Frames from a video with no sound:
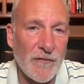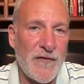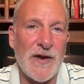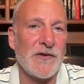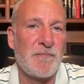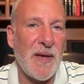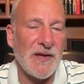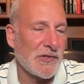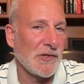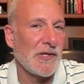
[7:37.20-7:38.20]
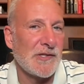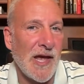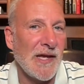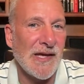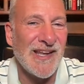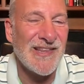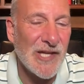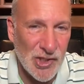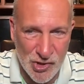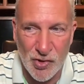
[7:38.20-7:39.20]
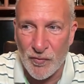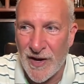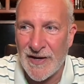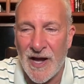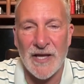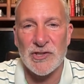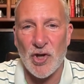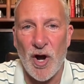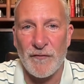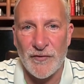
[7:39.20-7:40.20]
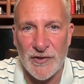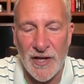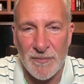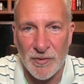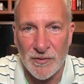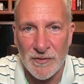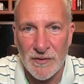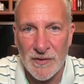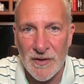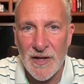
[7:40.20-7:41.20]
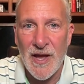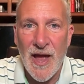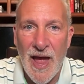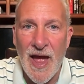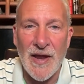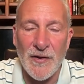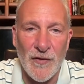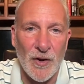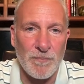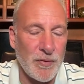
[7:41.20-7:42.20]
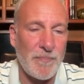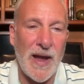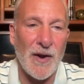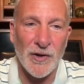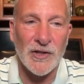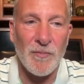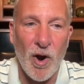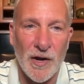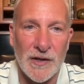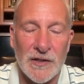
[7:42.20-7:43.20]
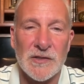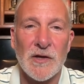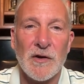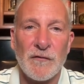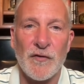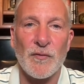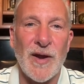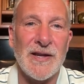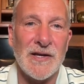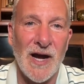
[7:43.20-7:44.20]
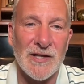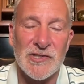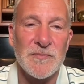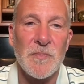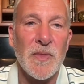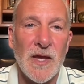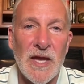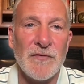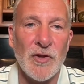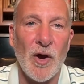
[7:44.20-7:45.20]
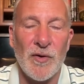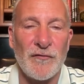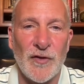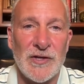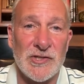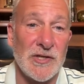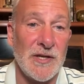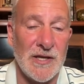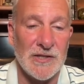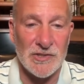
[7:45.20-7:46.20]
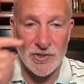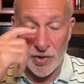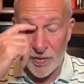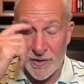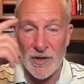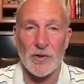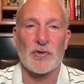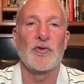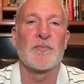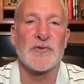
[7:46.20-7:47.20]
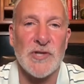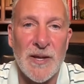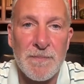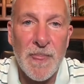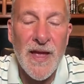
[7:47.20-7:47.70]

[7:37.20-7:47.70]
Fed has basically taken additional rate hikes off the table, and they're preparing the markets for rate cuts, even though inflation is nowhere near 2%.